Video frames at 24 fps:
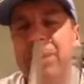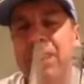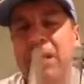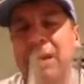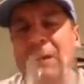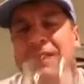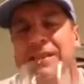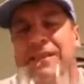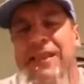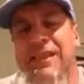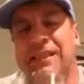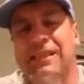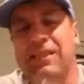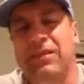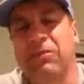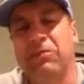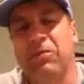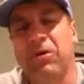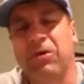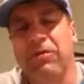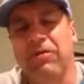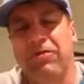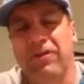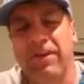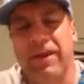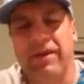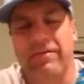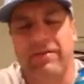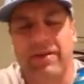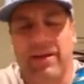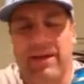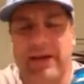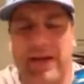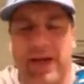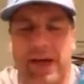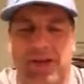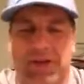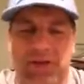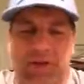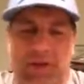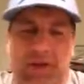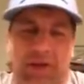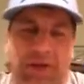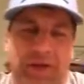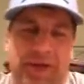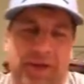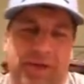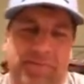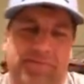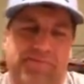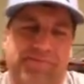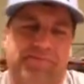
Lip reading: It's had a little more flavor than natural light.